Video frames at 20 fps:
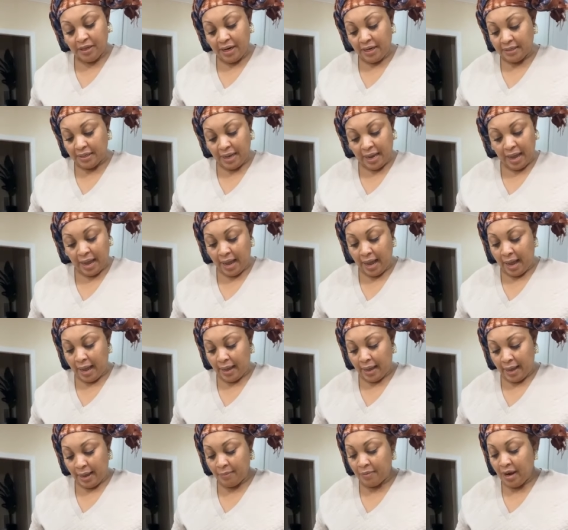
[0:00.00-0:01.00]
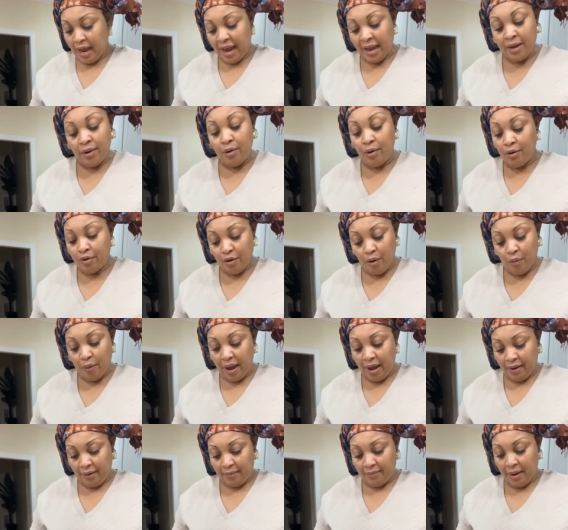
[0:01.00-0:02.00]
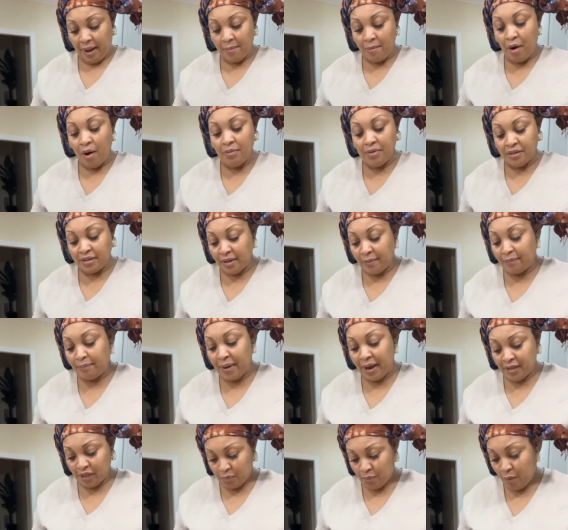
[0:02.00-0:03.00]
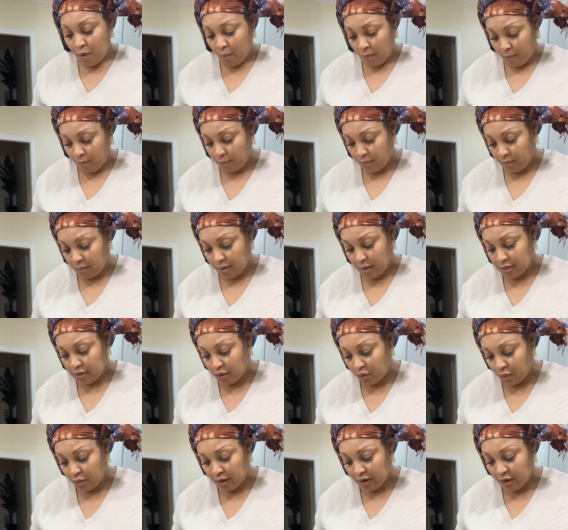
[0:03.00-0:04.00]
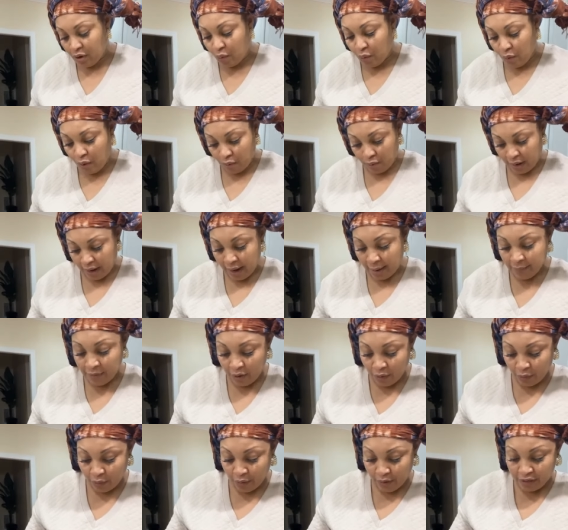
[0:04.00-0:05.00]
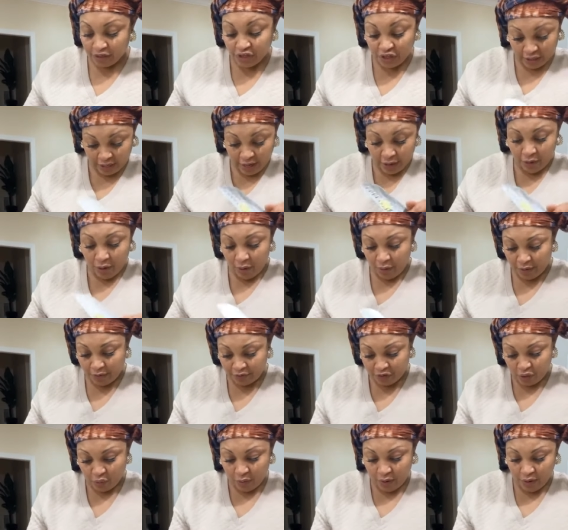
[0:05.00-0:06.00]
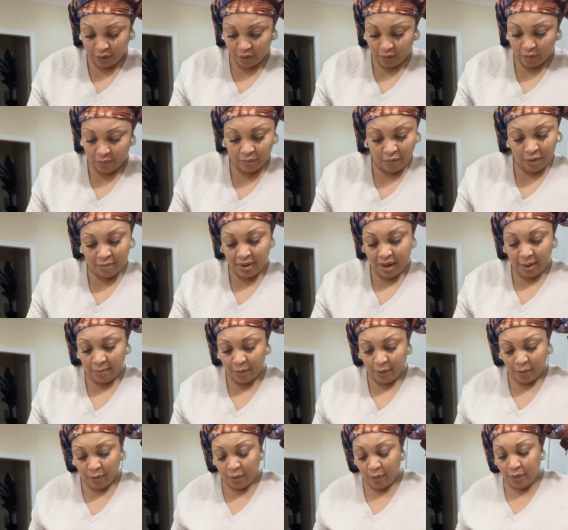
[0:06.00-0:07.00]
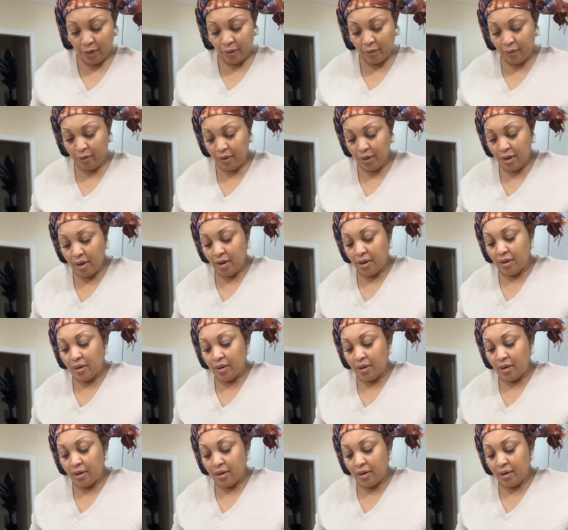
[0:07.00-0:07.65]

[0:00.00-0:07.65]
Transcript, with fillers: Rashida she said, uh-uh, I'm, I ain't going nowhere. My mom is the best mom is the, in the world. I'm not going. She can go if she want to go, but me, I'm not going. No.